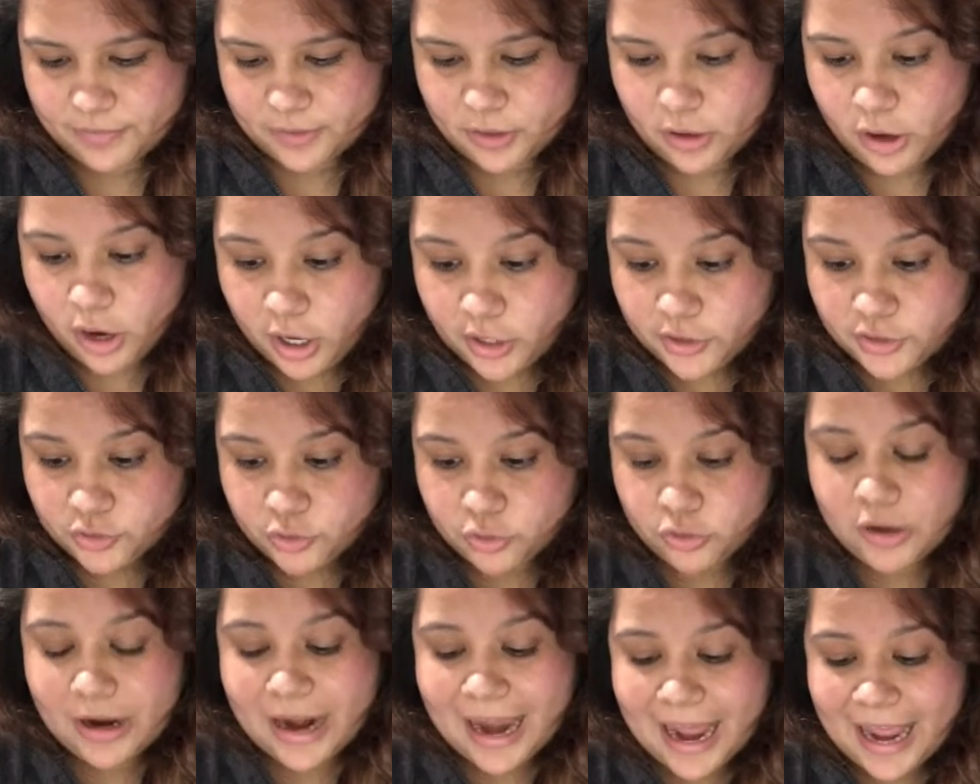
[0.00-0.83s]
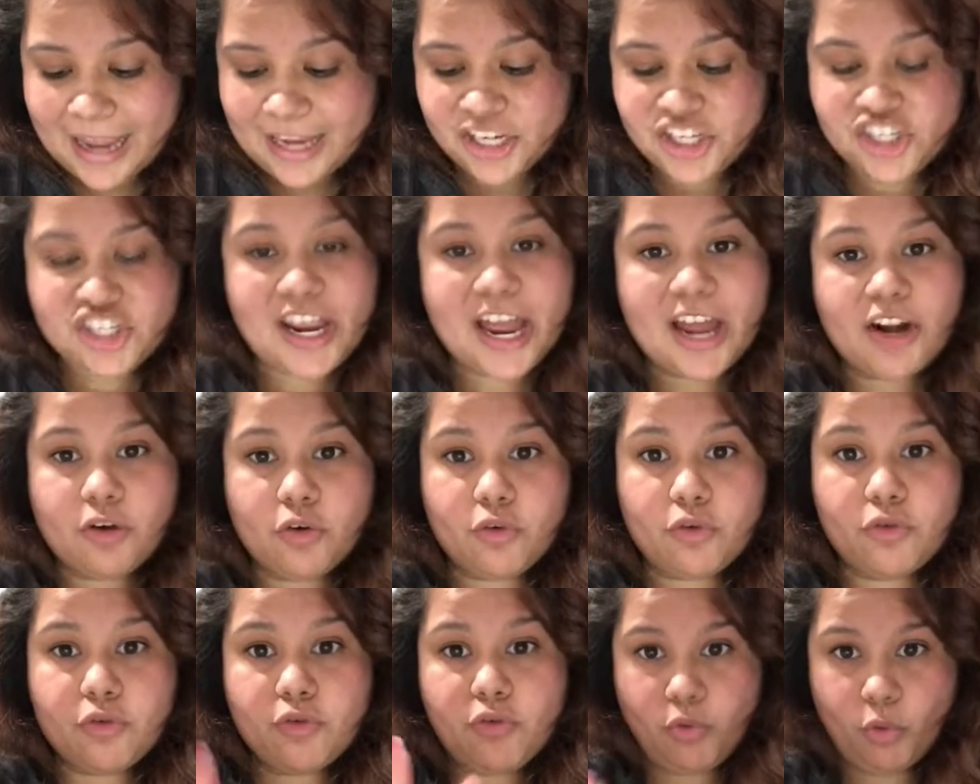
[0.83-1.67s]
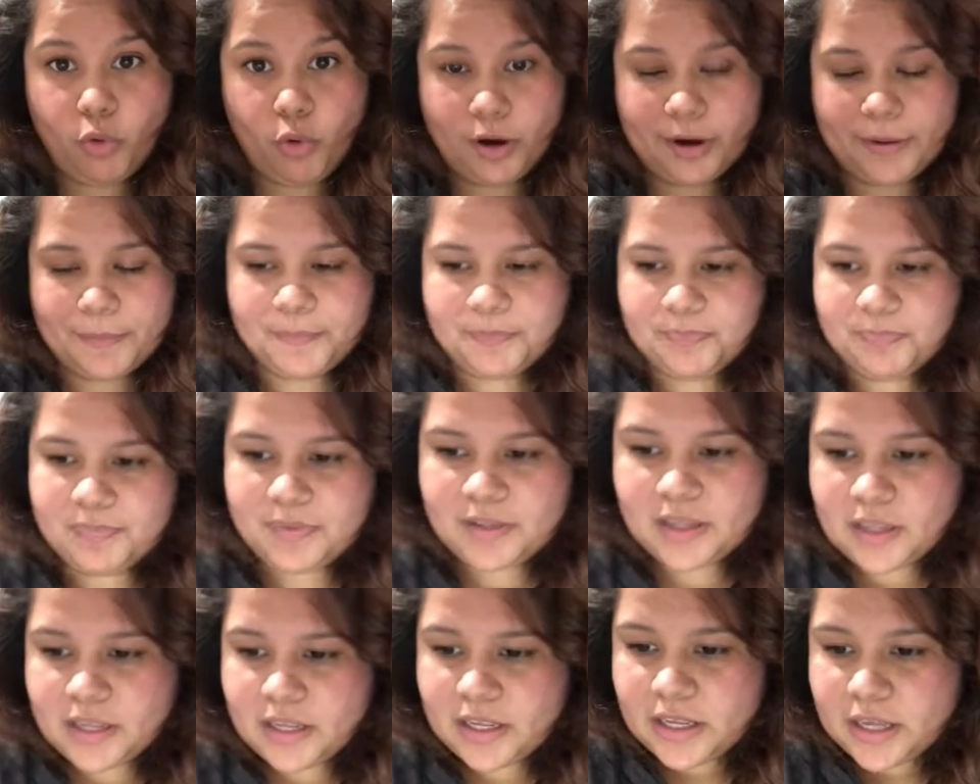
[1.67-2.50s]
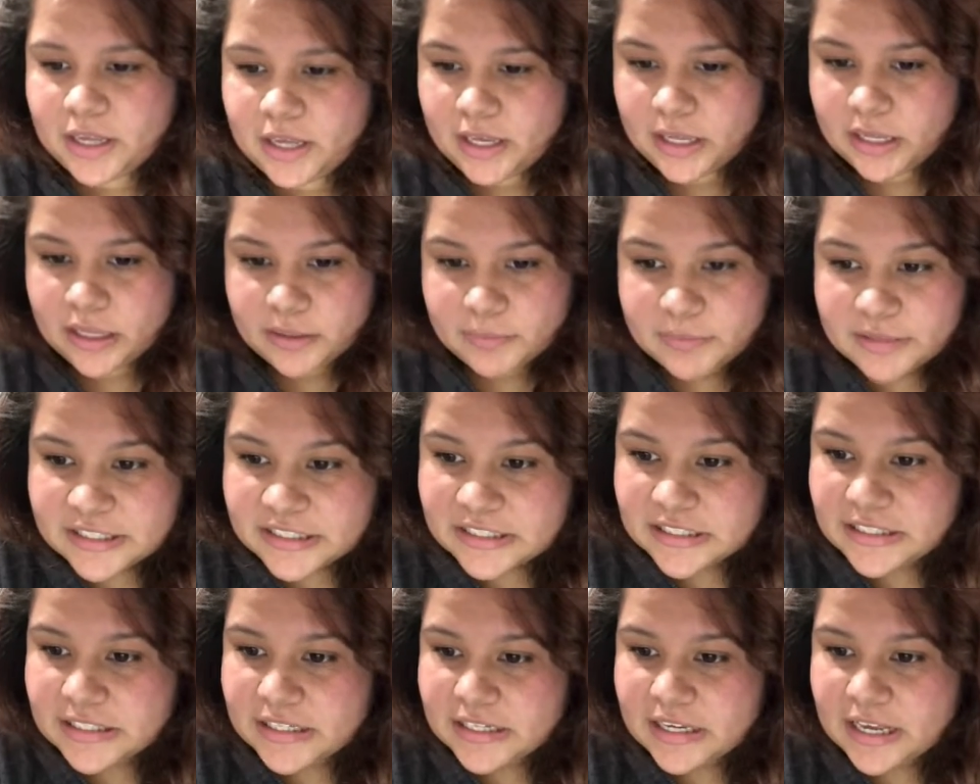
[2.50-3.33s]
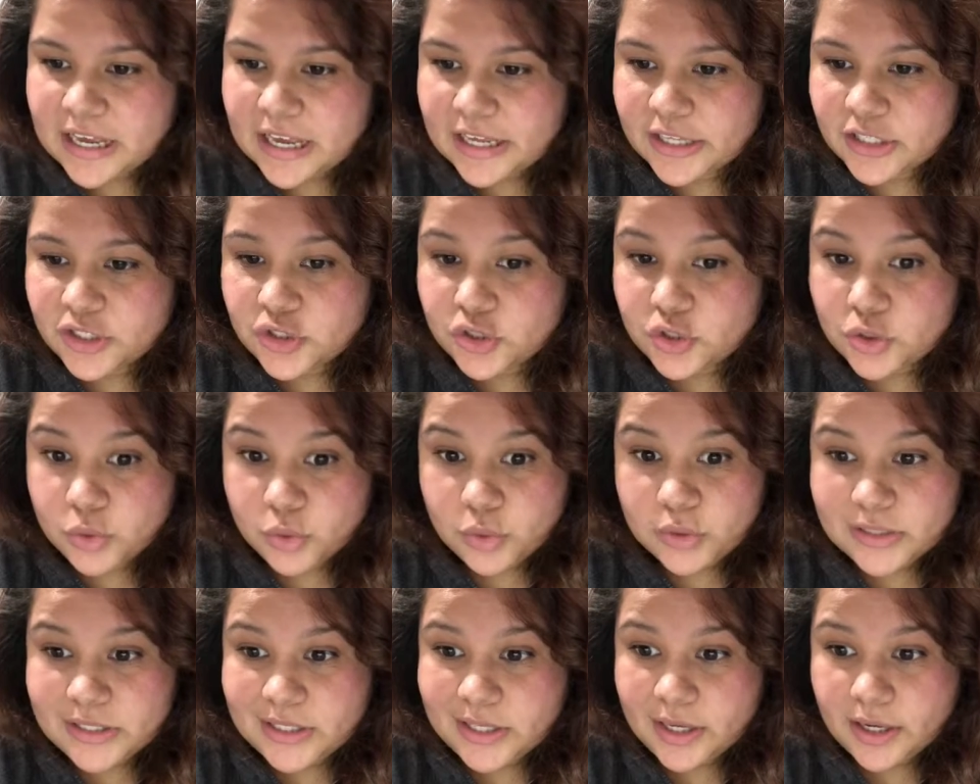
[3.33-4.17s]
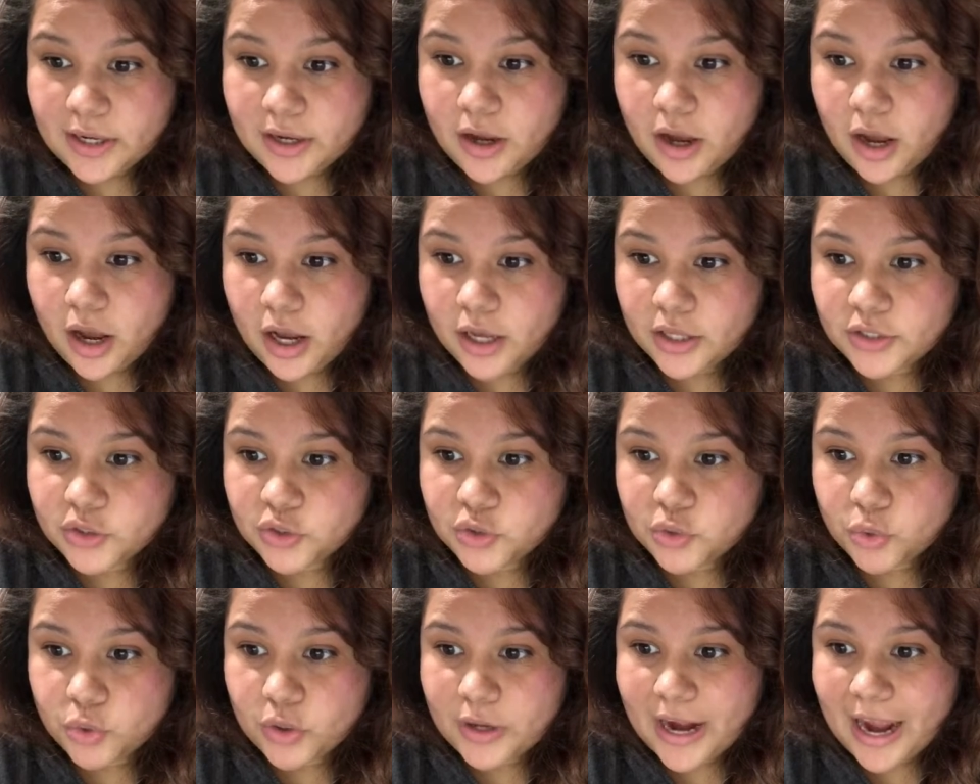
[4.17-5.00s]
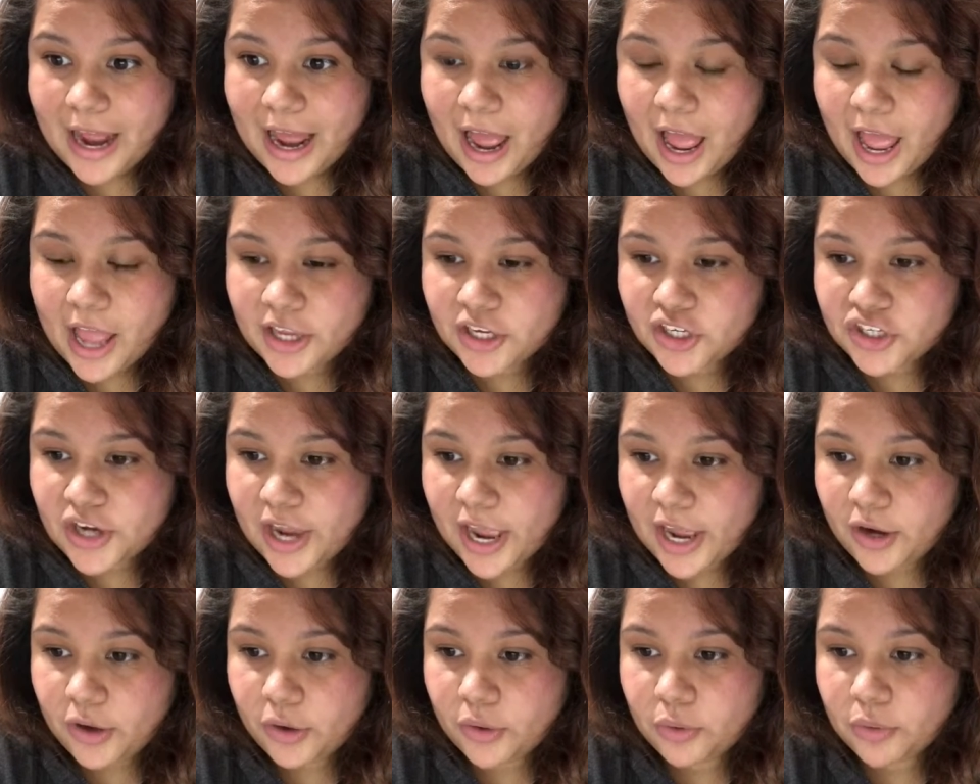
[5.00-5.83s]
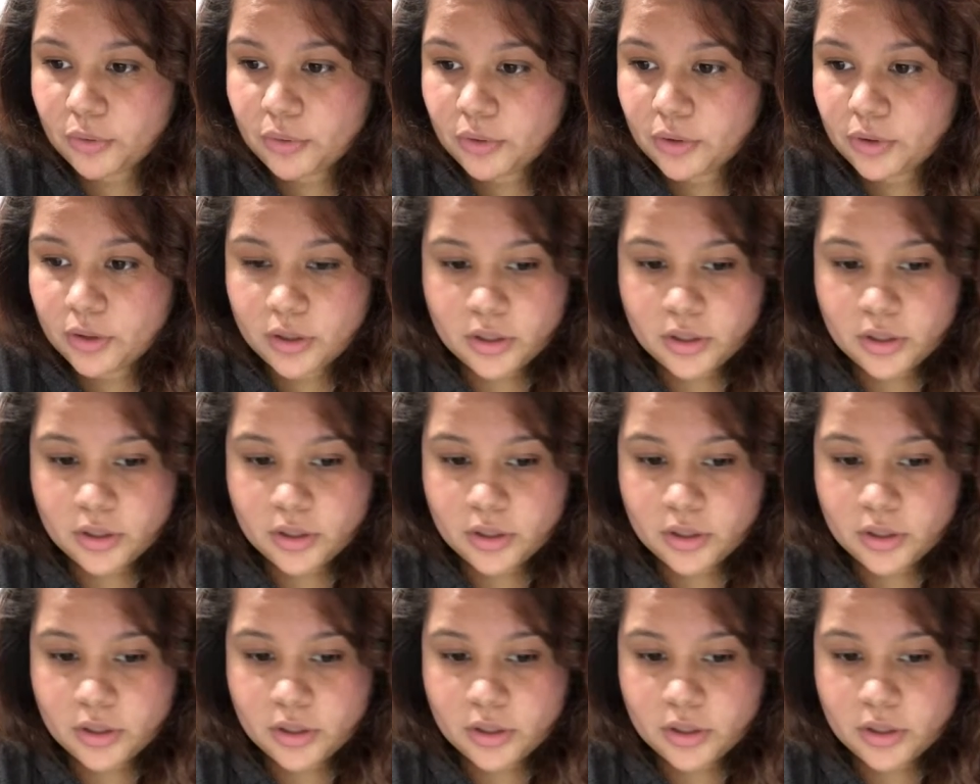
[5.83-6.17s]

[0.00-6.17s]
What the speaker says: contour eyeshadow 4. Let's see. I do see a contour eyeshadow.